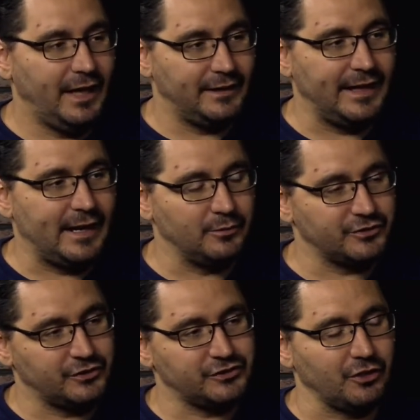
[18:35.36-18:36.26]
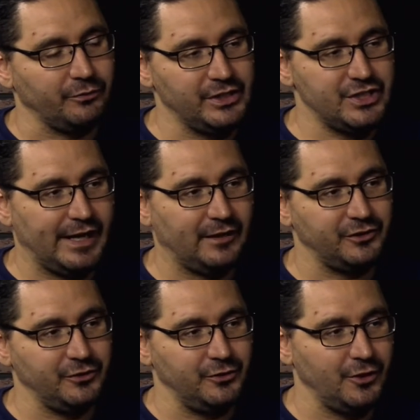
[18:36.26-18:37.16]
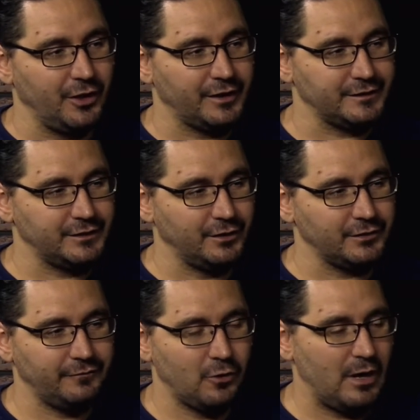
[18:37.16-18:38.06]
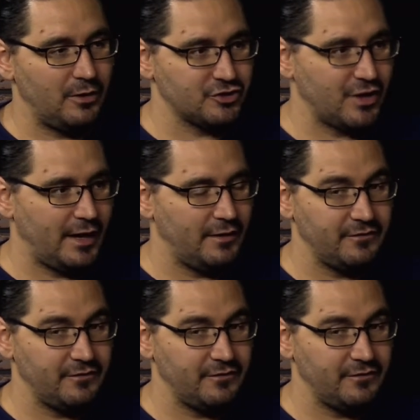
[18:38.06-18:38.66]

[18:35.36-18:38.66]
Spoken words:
And then I was going to start reaching out to New York because it's a 4-hour drive.